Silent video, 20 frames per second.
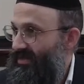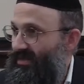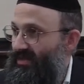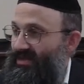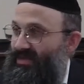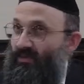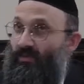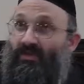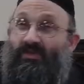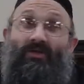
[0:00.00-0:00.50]

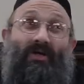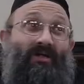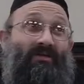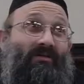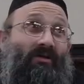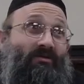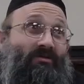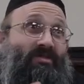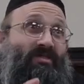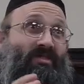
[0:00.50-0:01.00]
So we start
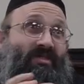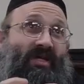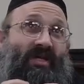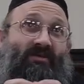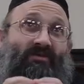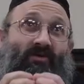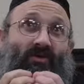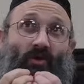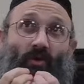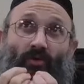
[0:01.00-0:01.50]
to
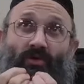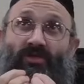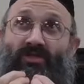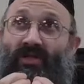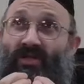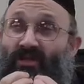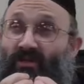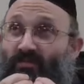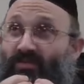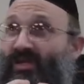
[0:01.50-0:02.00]
understand the
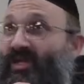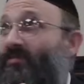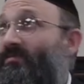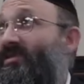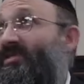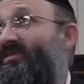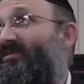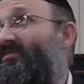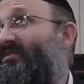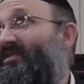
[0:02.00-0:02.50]
origin and the
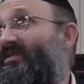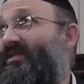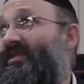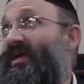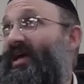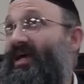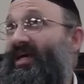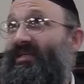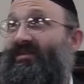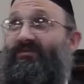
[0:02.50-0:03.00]
Penimiyus of this
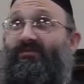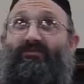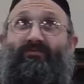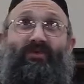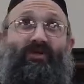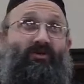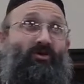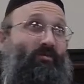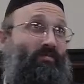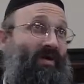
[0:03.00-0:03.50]
light.
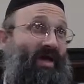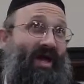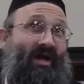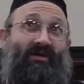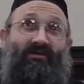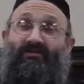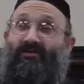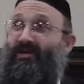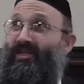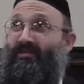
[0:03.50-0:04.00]
We go
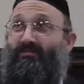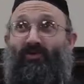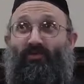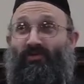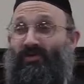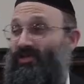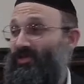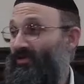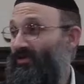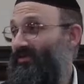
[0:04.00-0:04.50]
back to Adam
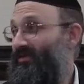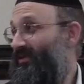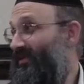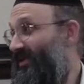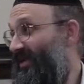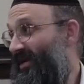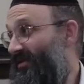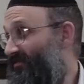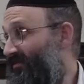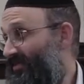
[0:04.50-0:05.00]
HaRishon,
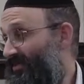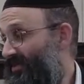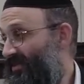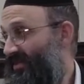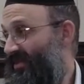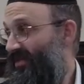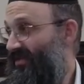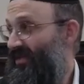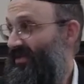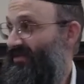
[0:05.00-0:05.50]
Chava, and to the
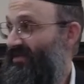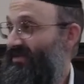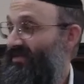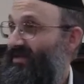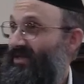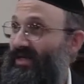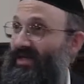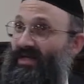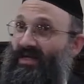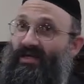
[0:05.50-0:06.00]
Gan Eden.
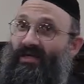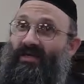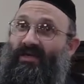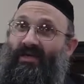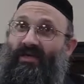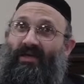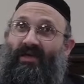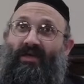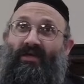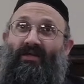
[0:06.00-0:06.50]

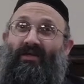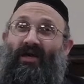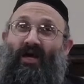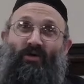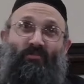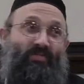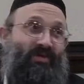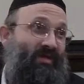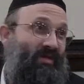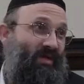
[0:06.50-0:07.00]
And
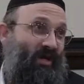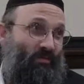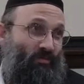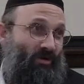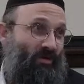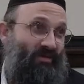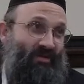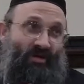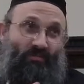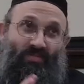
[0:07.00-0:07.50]
Al Pi
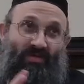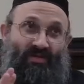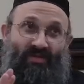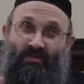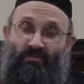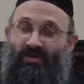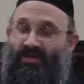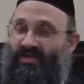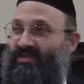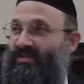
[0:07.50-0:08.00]
Kabbalah, Al Pi
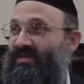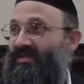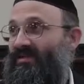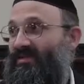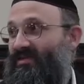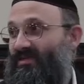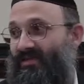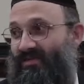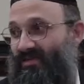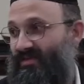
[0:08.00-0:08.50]
Deep
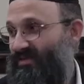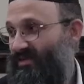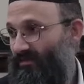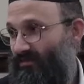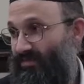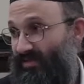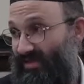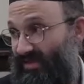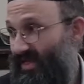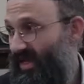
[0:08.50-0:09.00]
Chasidus, this is
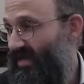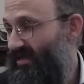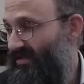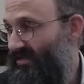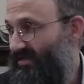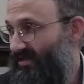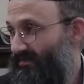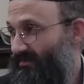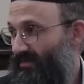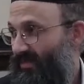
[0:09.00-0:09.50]

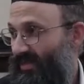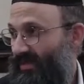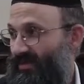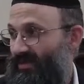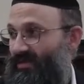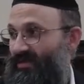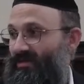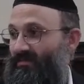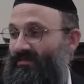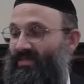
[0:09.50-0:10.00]
precise.
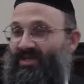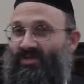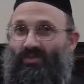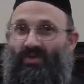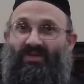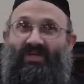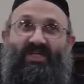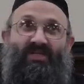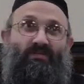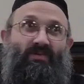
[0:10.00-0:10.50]
Because
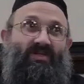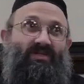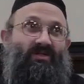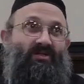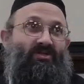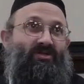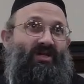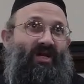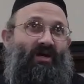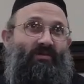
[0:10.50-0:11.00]
what takes place on
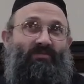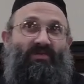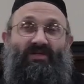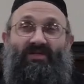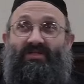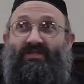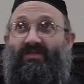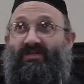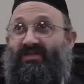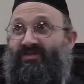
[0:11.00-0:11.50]

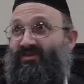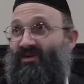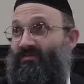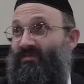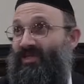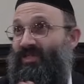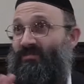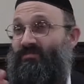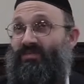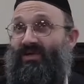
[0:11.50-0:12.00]
Shabbos, the Svarim
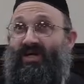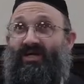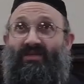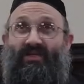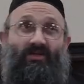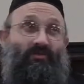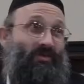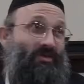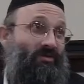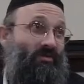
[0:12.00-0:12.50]
explained
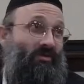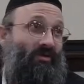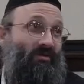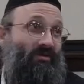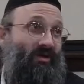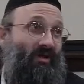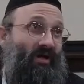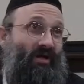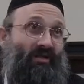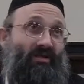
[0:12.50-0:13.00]
as what's
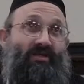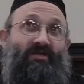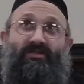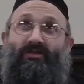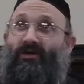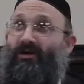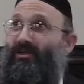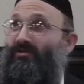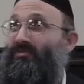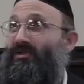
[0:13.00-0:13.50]
called Aliyas
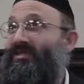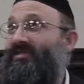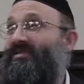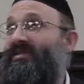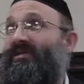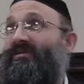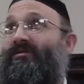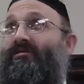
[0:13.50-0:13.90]
Oilamus, that